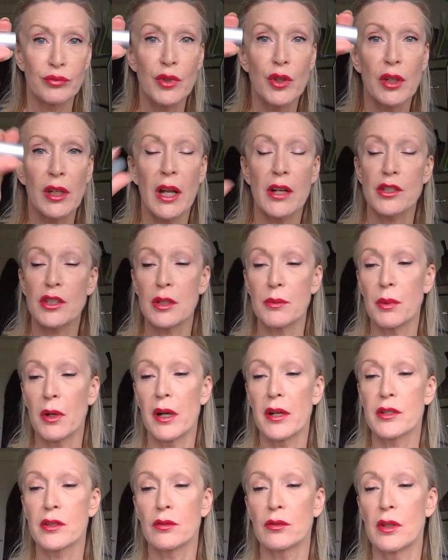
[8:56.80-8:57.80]
You can actually
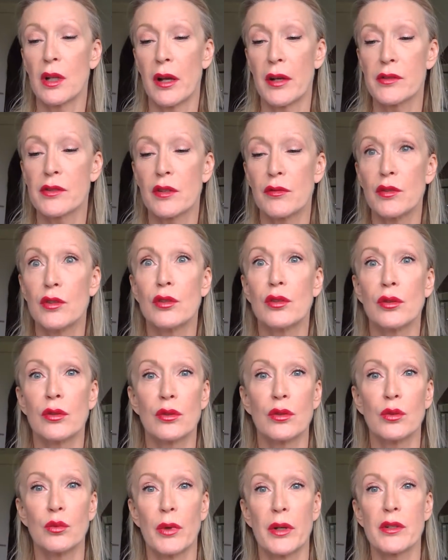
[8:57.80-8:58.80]
buy it online, so if you
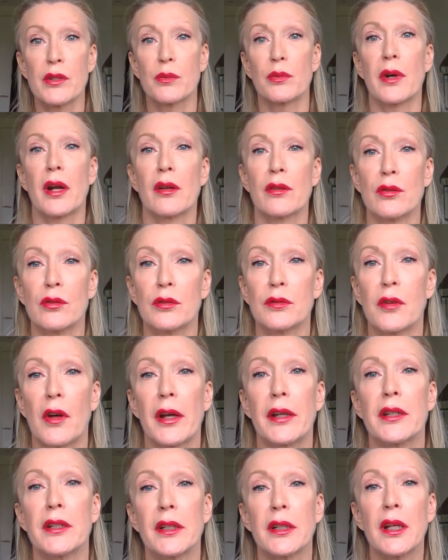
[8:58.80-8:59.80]
Google Wonder Brow you'll
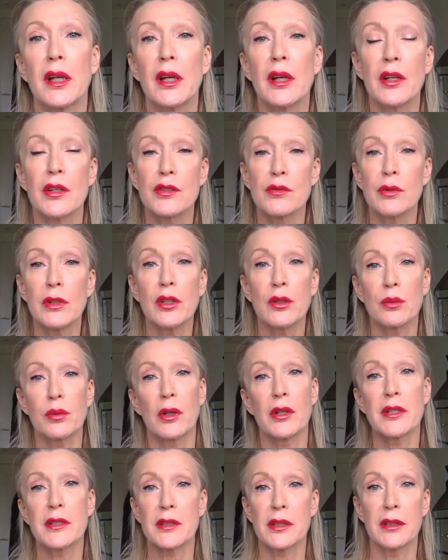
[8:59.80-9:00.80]
find it. It's a really good
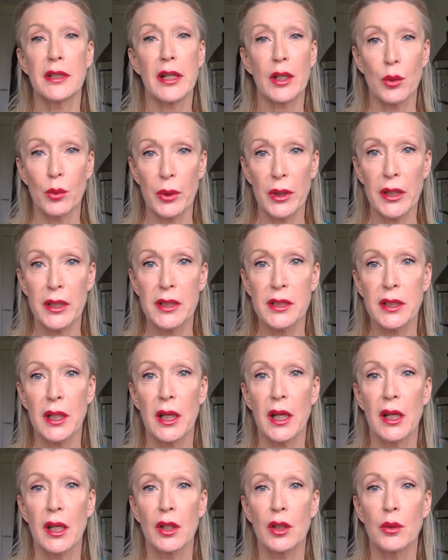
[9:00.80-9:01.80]
product. It's a liquid,
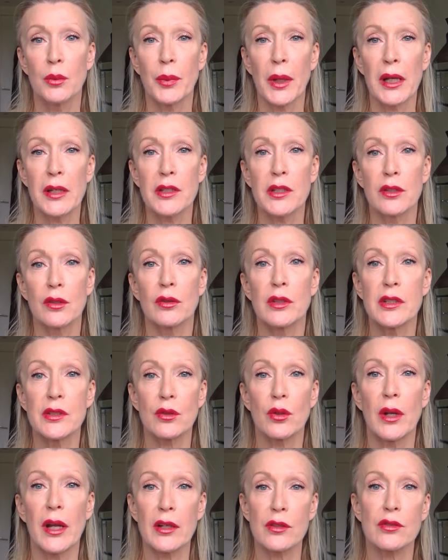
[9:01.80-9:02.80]
you paint it on, it's
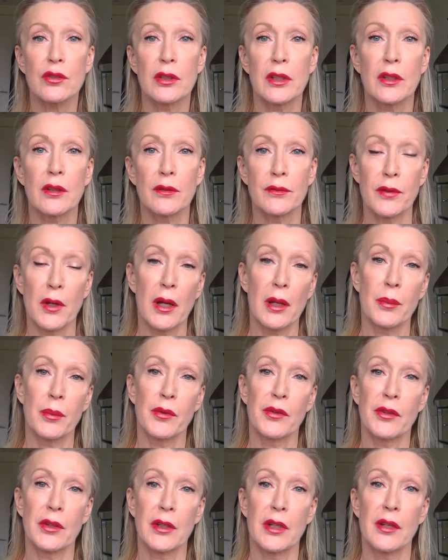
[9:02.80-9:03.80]
got extra little
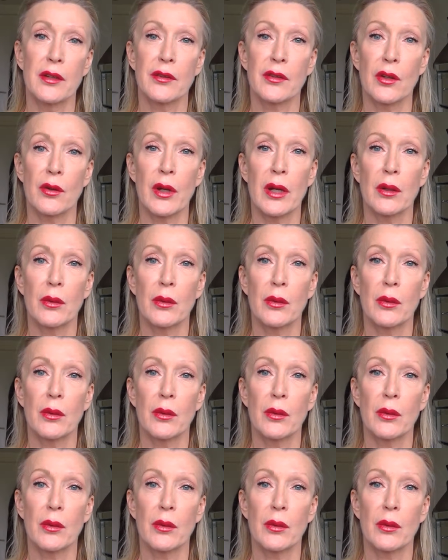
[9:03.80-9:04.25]
fibres in it, so